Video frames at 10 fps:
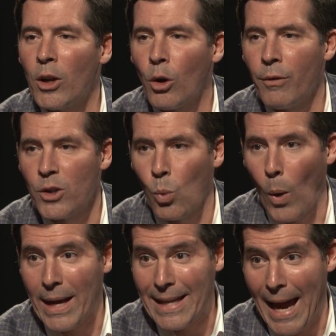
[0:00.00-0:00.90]
curve is
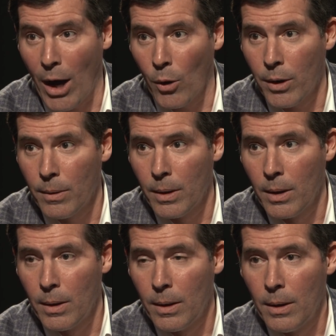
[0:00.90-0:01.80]
way down.
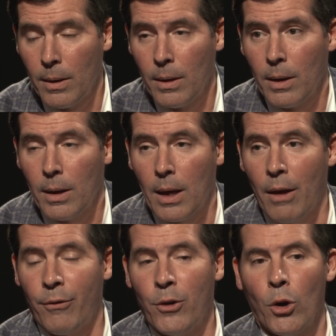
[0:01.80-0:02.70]

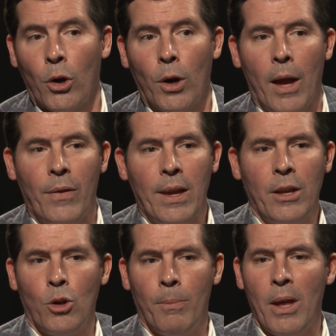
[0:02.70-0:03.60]
If you're in
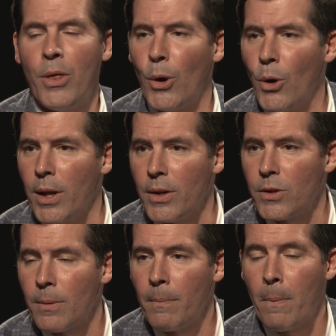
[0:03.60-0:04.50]
your
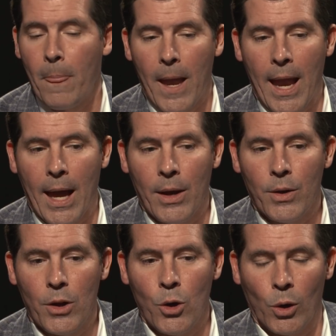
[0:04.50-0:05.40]
mid-30s and
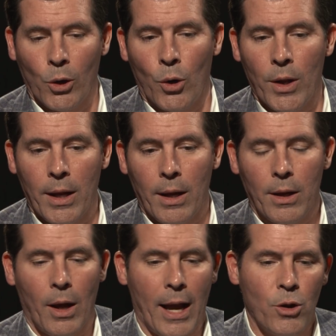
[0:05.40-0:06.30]
you're learning,
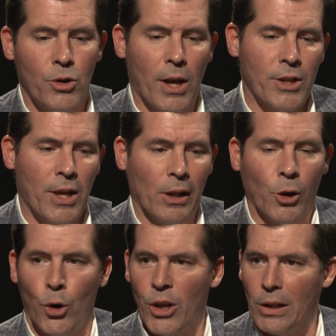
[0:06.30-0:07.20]
you know, I say a
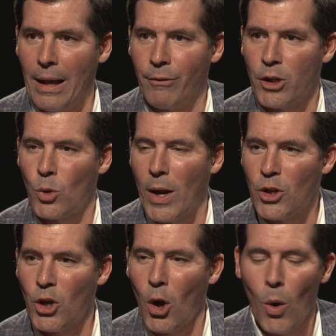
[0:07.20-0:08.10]
learn to leverage
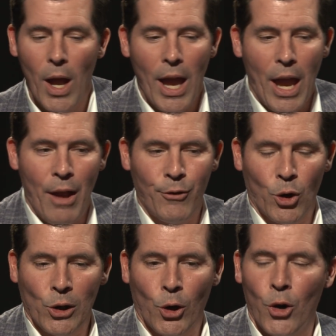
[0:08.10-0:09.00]
ratio. If
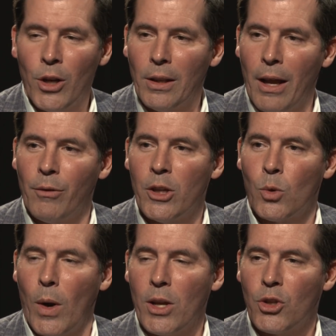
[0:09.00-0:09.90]
your learn to leverage
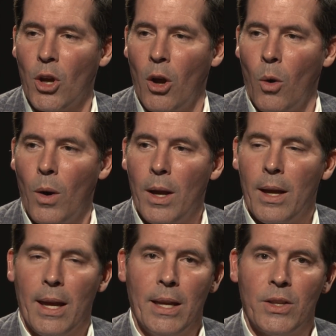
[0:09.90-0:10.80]
ratio
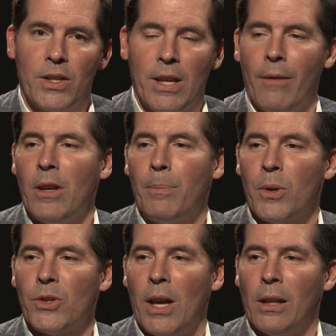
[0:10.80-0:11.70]
is
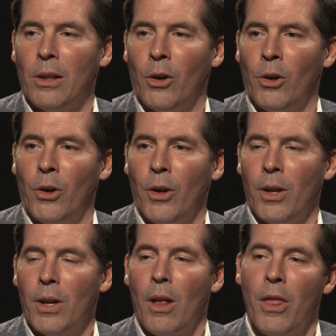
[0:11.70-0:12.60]
70% learn,
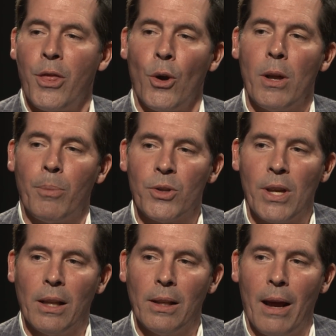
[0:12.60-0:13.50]

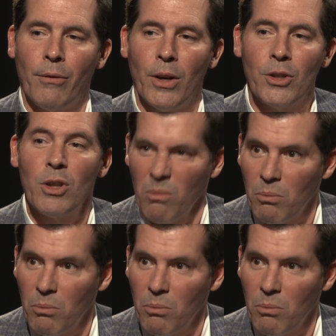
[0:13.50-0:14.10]
30% leverage,